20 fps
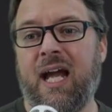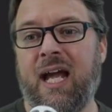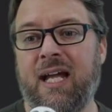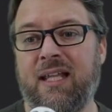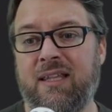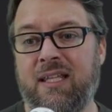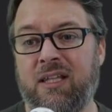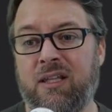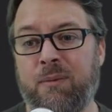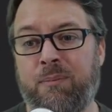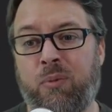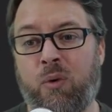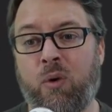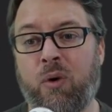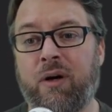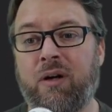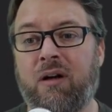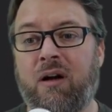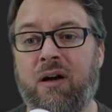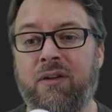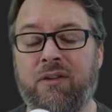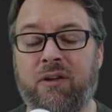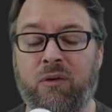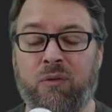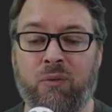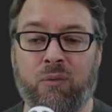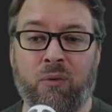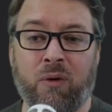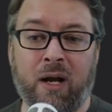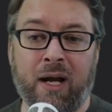And then the port on
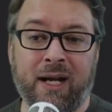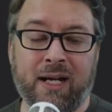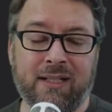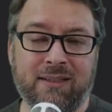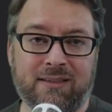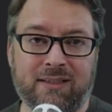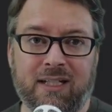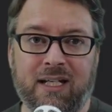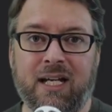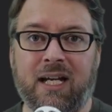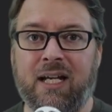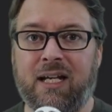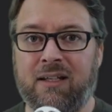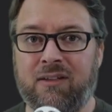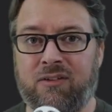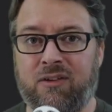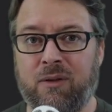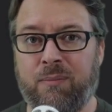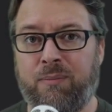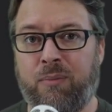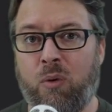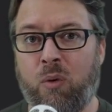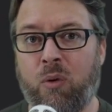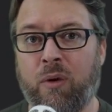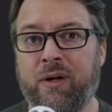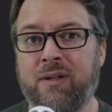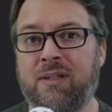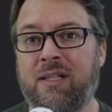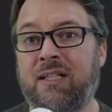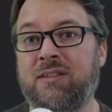the right is the
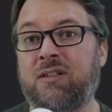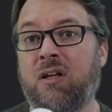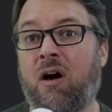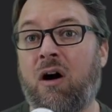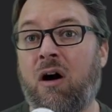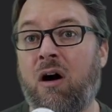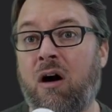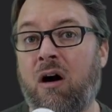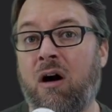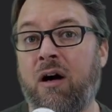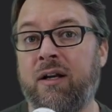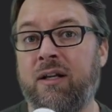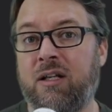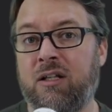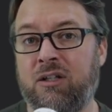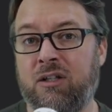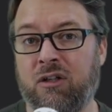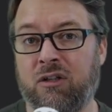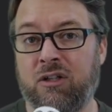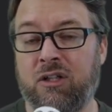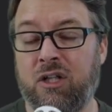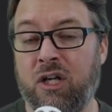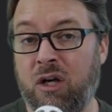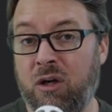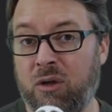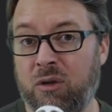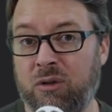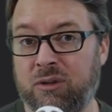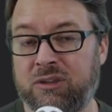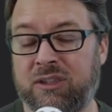port that's on your
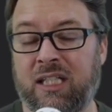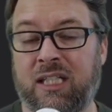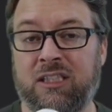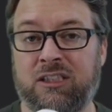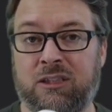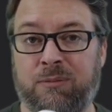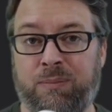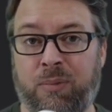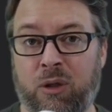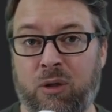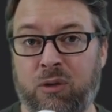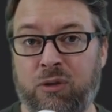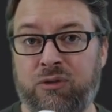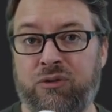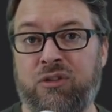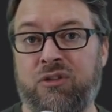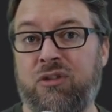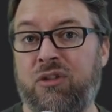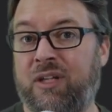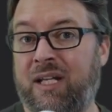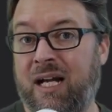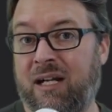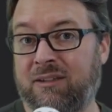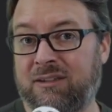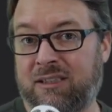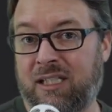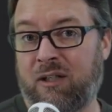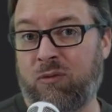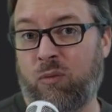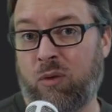nodes exposed to the
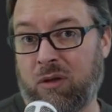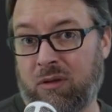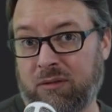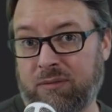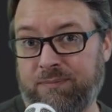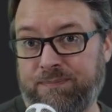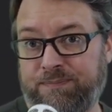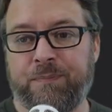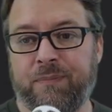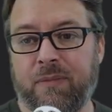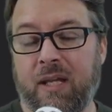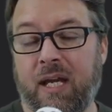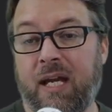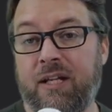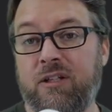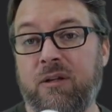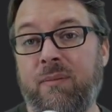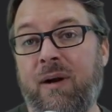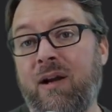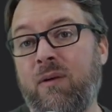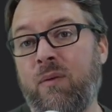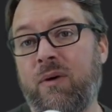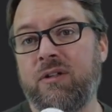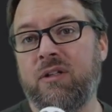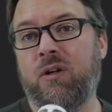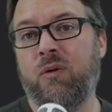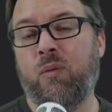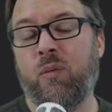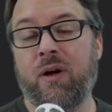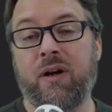outside world. And you might
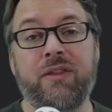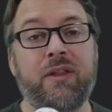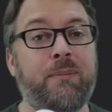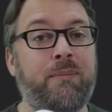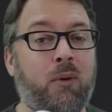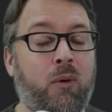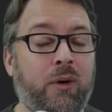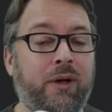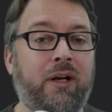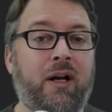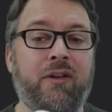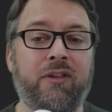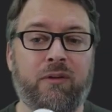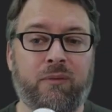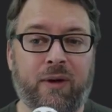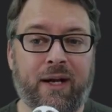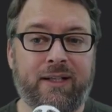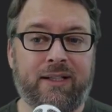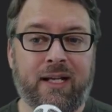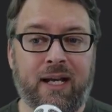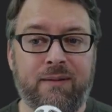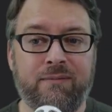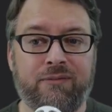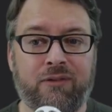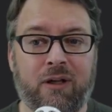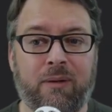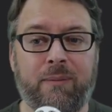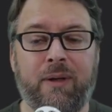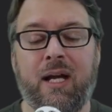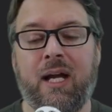wonder where the port on the right came
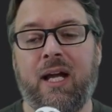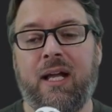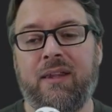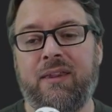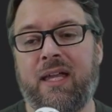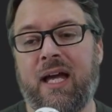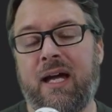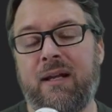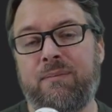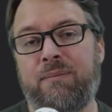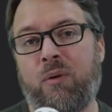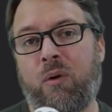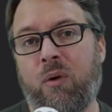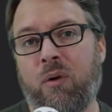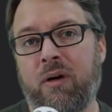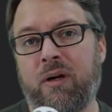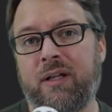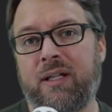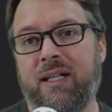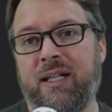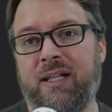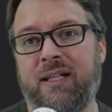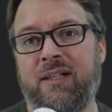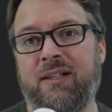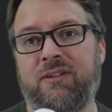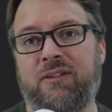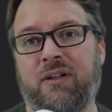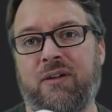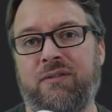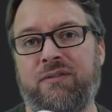from. That port
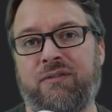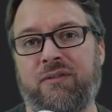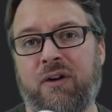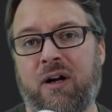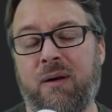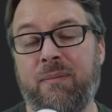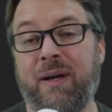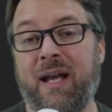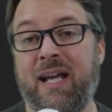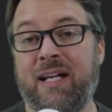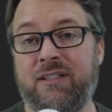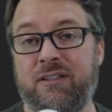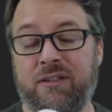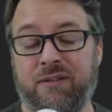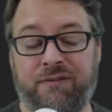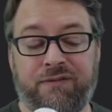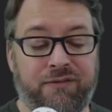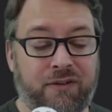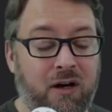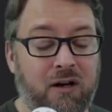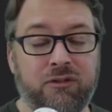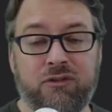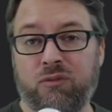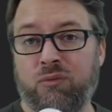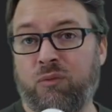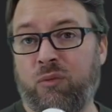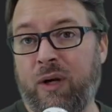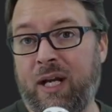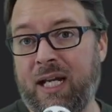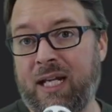is from a default
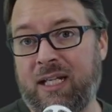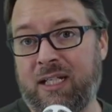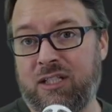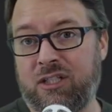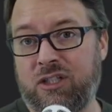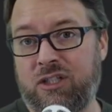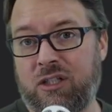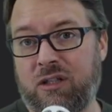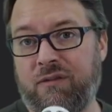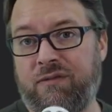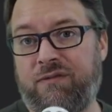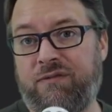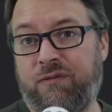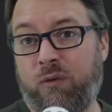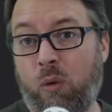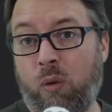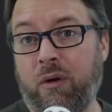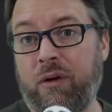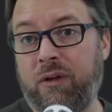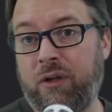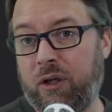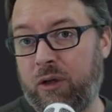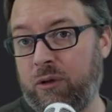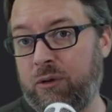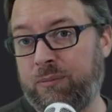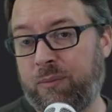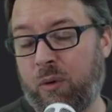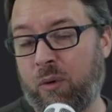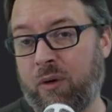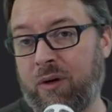range for
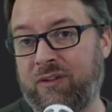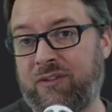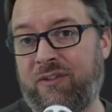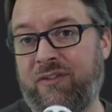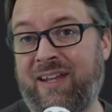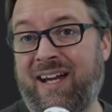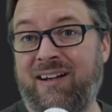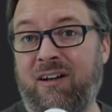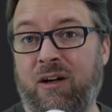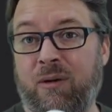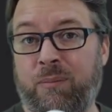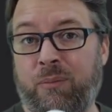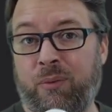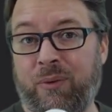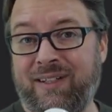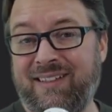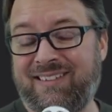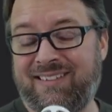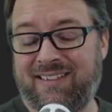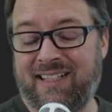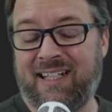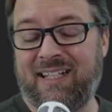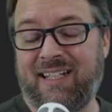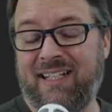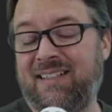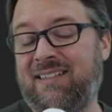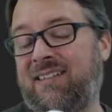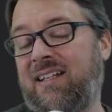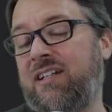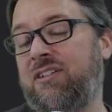node ports that are preset
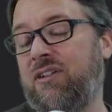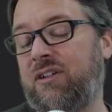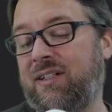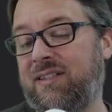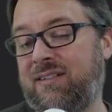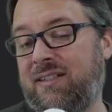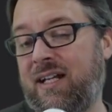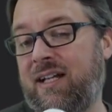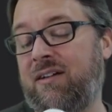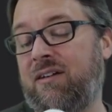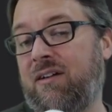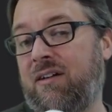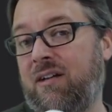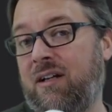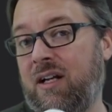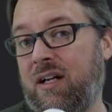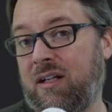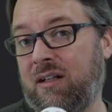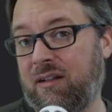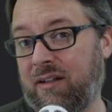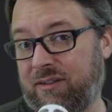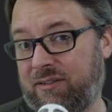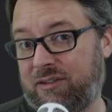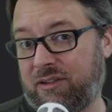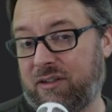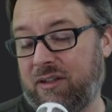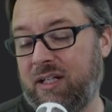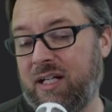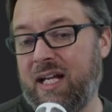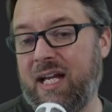inside your container
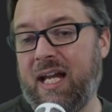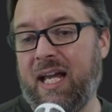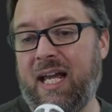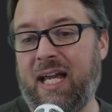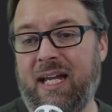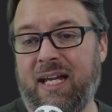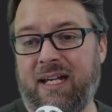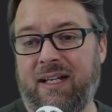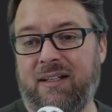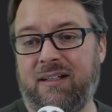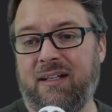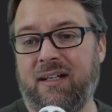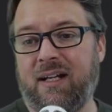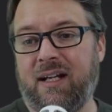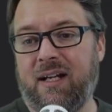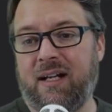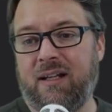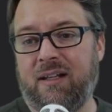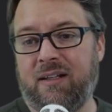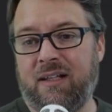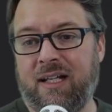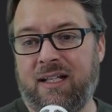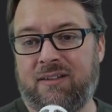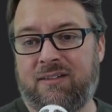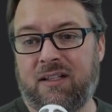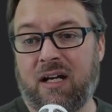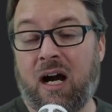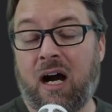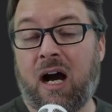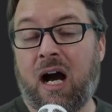cluster. And
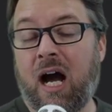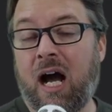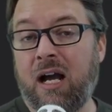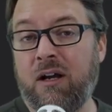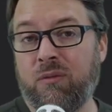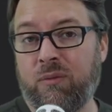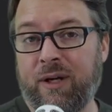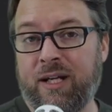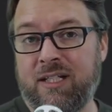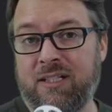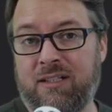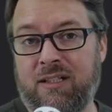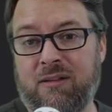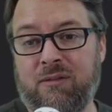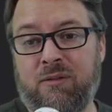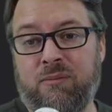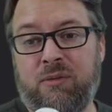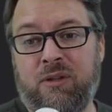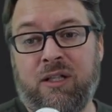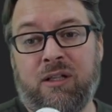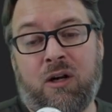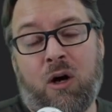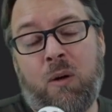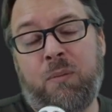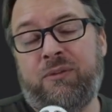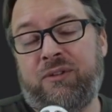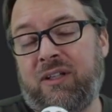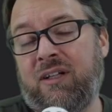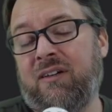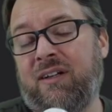it's a high range. The
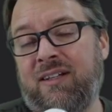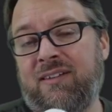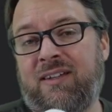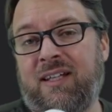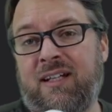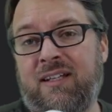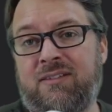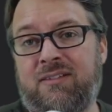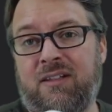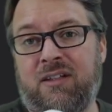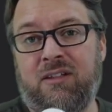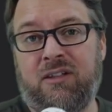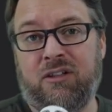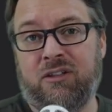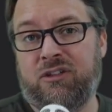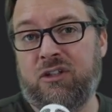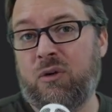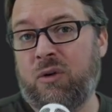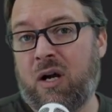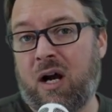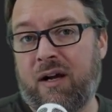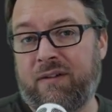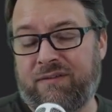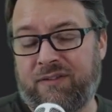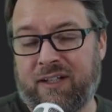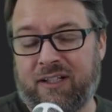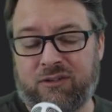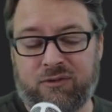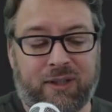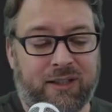hopes here is that there's no
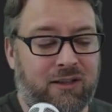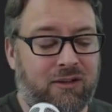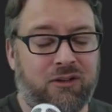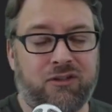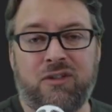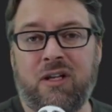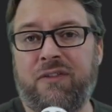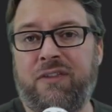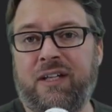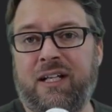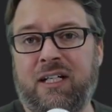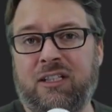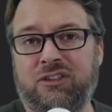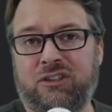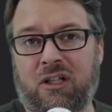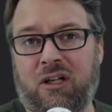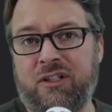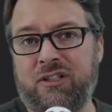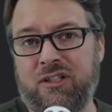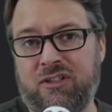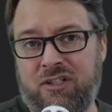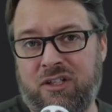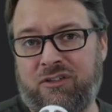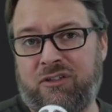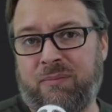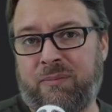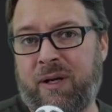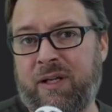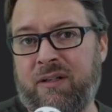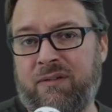conflicts, right? That there's nothing else on your
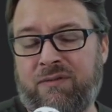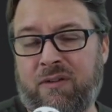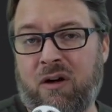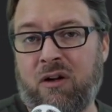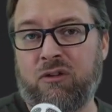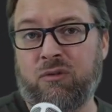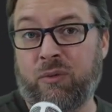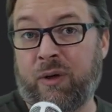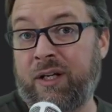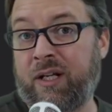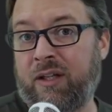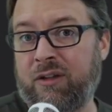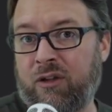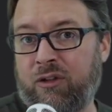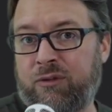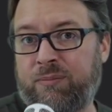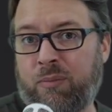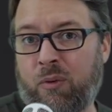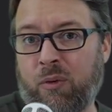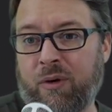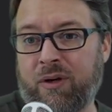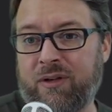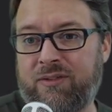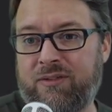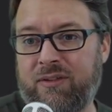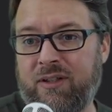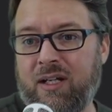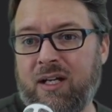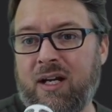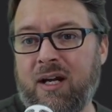system by default running on those
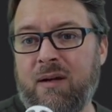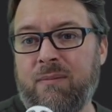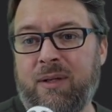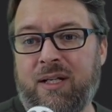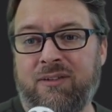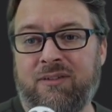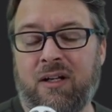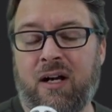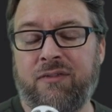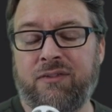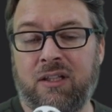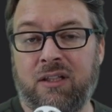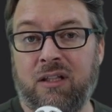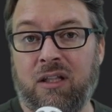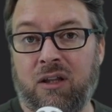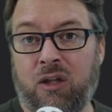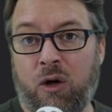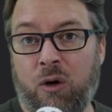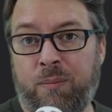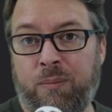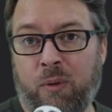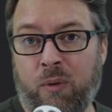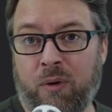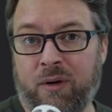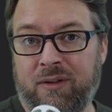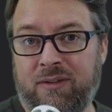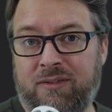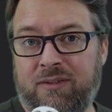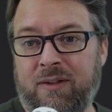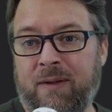ports. Because often the low
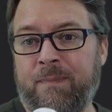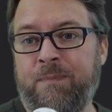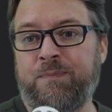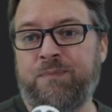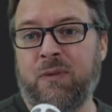ports,